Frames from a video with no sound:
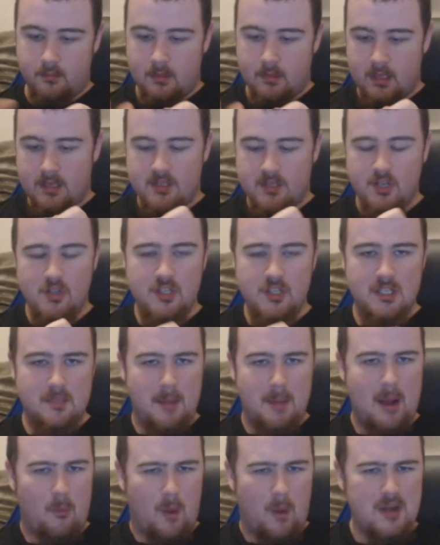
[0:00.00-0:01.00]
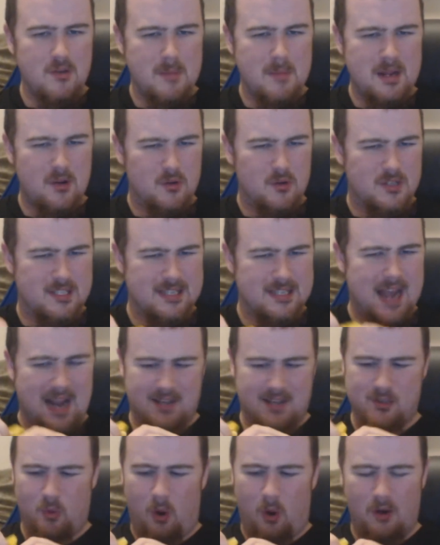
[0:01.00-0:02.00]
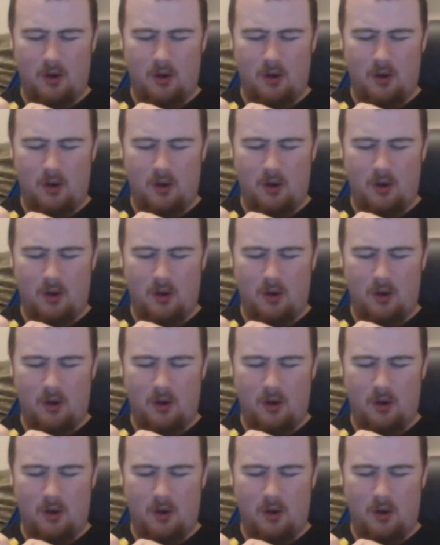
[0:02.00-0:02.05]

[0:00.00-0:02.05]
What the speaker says: Seriously, Japan, why do you make your snacks so hard to